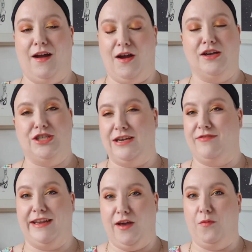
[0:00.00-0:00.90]
are
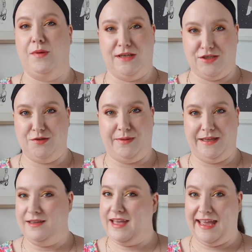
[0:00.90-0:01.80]
generally open to
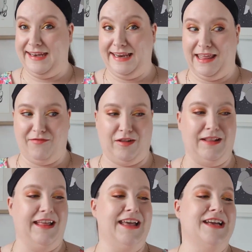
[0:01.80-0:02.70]
be any level.
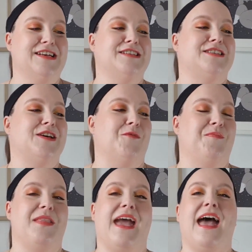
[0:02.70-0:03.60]
So
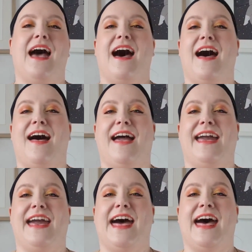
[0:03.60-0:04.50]

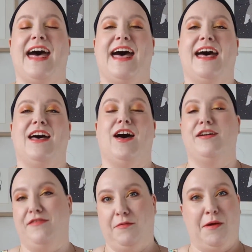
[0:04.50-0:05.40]
I
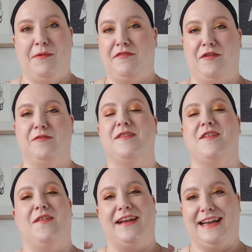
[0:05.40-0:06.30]
film on my phone,
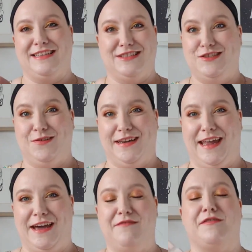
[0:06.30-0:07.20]
so I can't do it
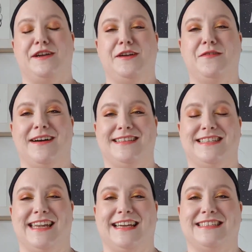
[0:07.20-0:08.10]
live for you. I
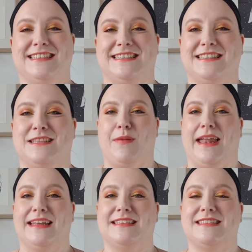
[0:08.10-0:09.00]
selected
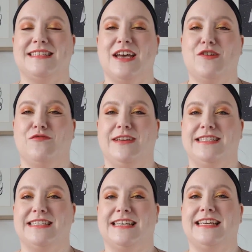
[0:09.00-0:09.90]
palettes
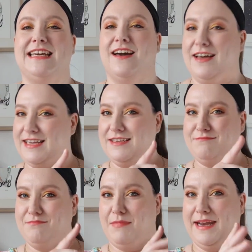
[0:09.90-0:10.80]
recently. I
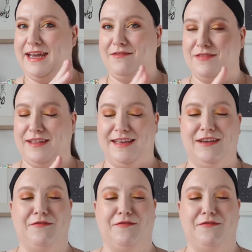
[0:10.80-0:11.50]
might have the